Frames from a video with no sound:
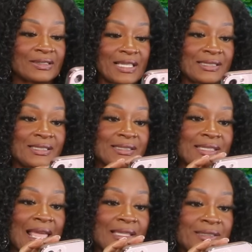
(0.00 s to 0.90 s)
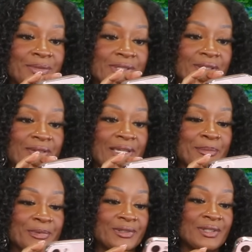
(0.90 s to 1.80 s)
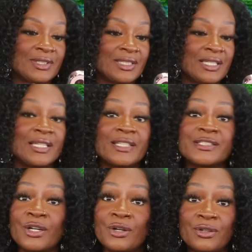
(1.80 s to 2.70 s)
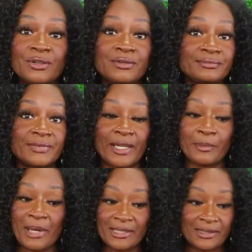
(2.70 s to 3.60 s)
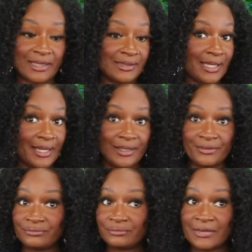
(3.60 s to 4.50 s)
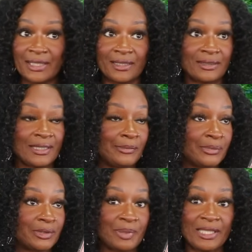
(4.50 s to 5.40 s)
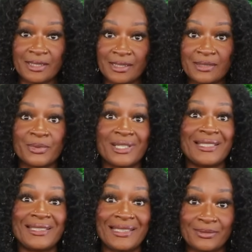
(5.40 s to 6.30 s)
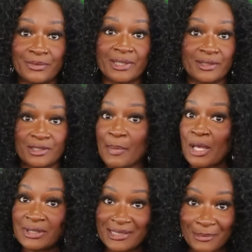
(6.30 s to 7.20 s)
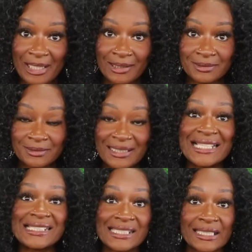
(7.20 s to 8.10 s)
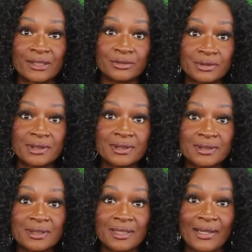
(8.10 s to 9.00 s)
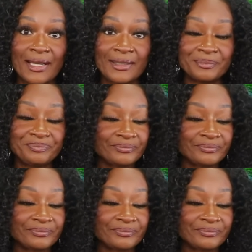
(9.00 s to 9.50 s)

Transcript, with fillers: Florida. That's exactly what's going to happen. So, everybody stay safe. And keep your pieces where they need, where they're supposed to be concealed. Okay.